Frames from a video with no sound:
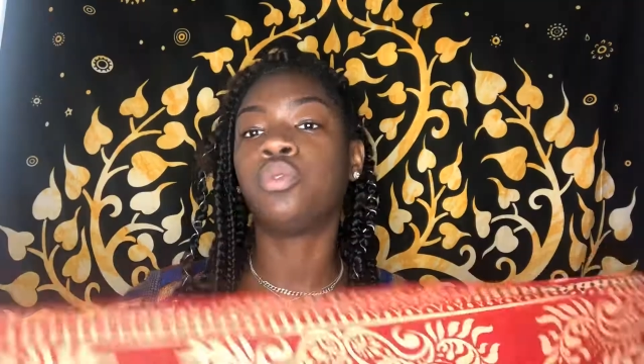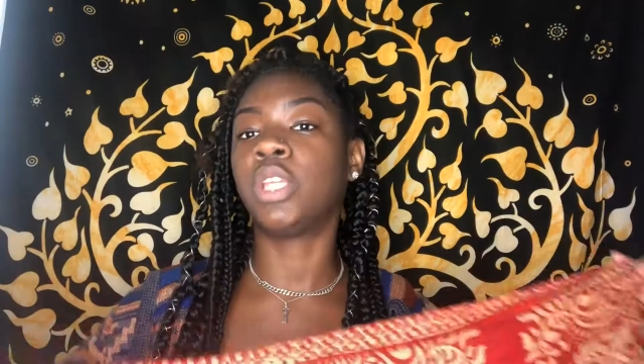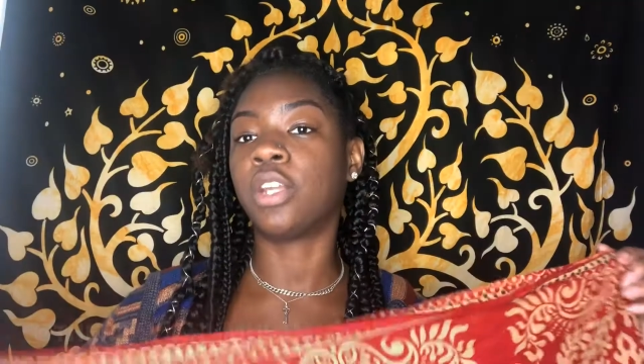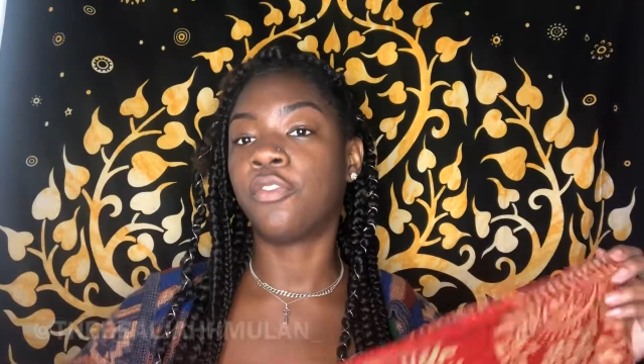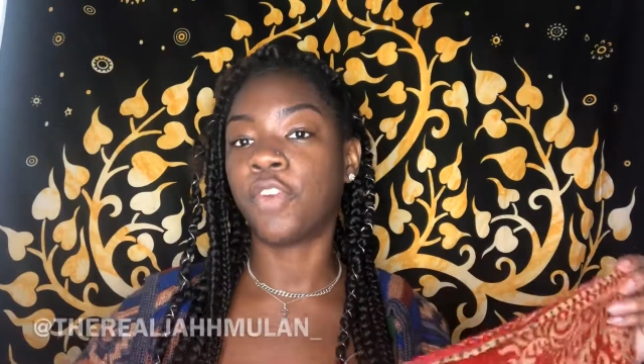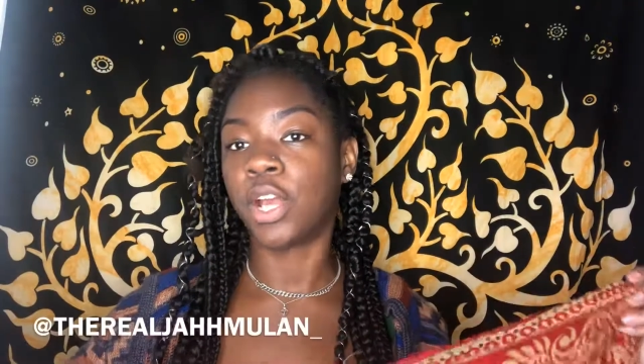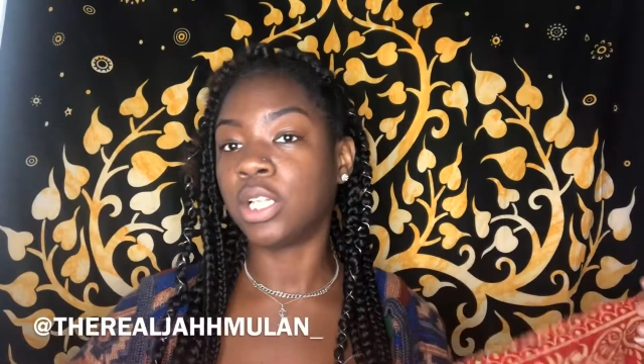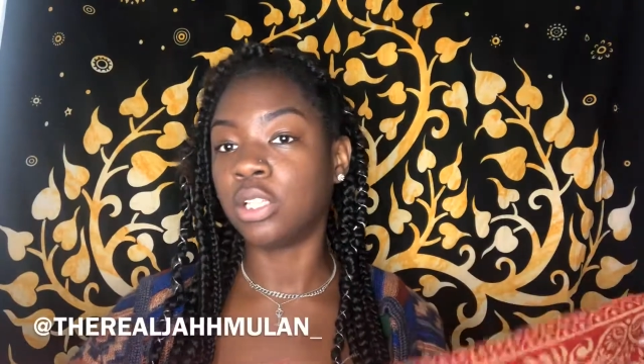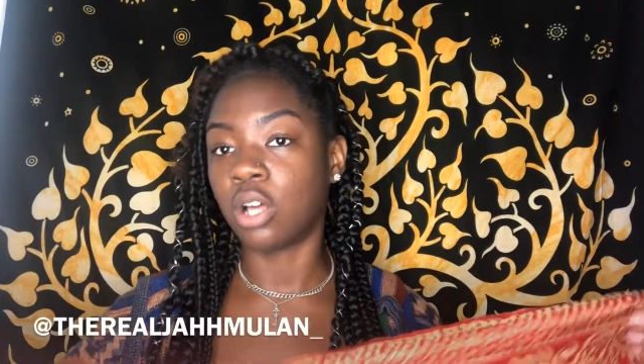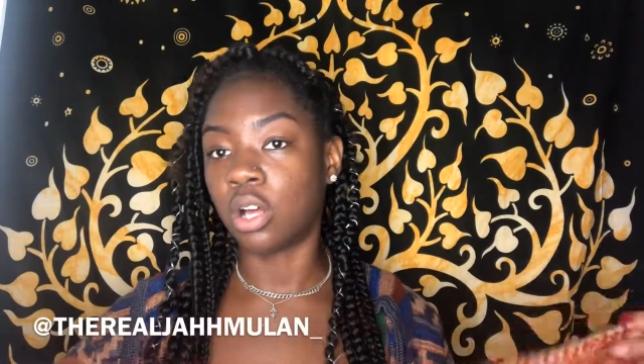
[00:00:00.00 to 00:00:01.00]
need a
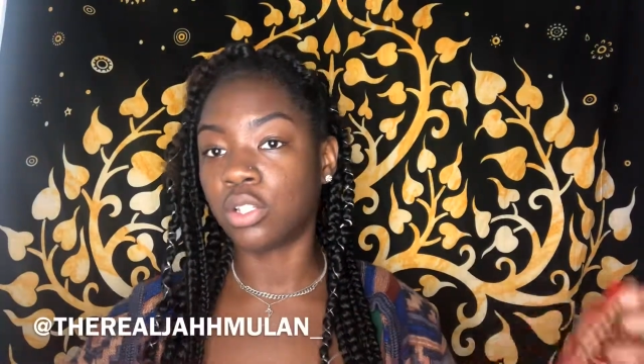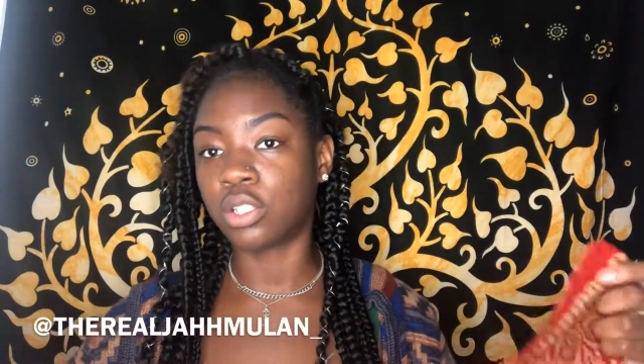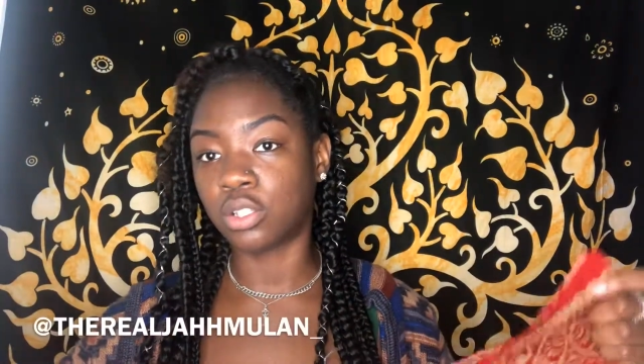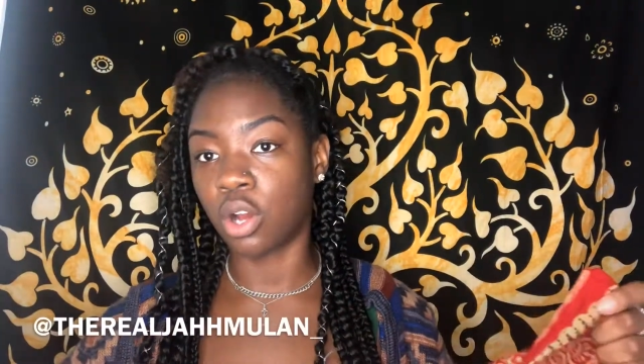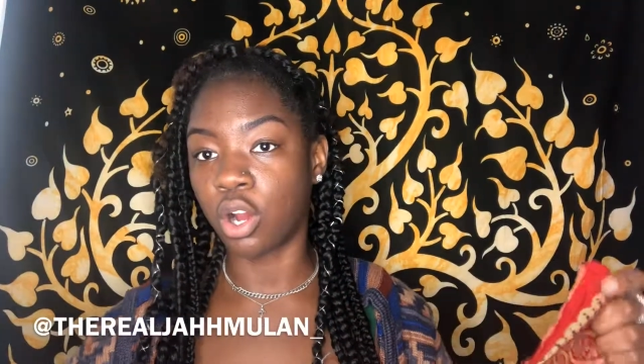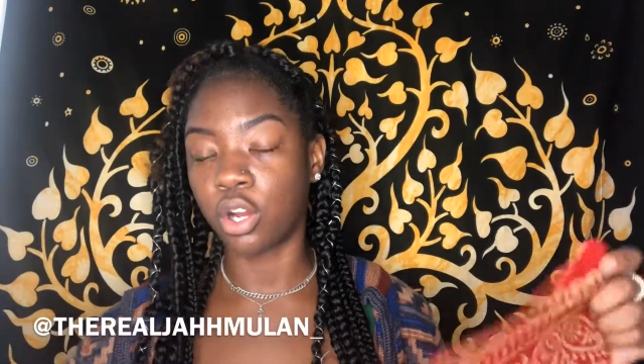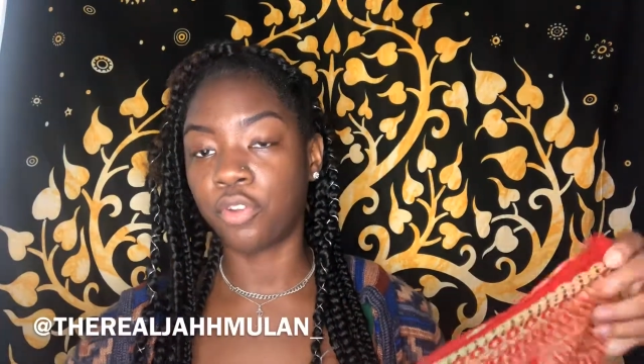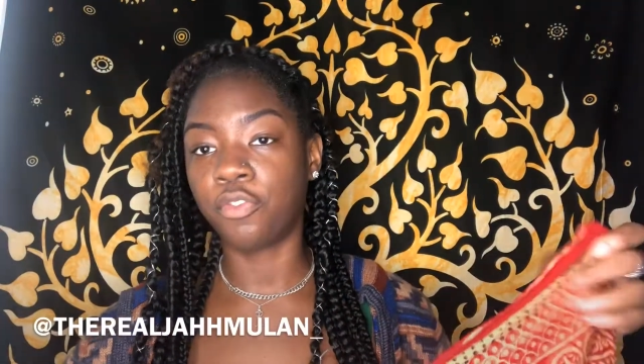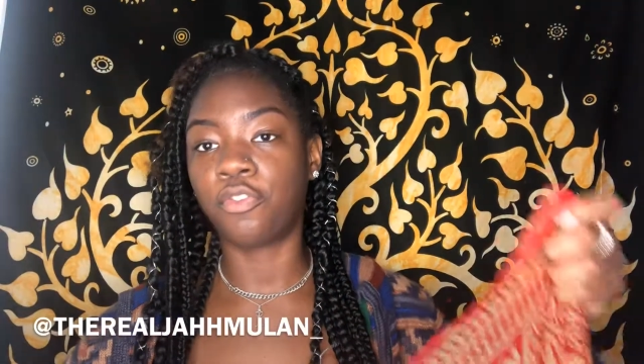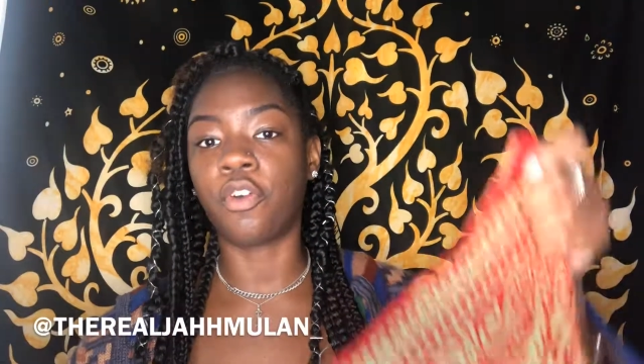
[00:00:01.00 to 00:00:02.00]
fairly long
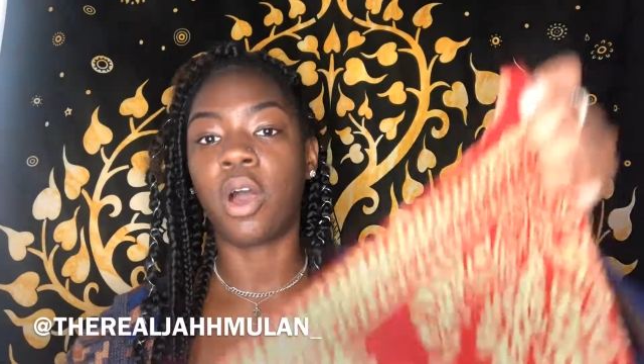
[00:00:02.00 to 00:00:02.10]
scarf.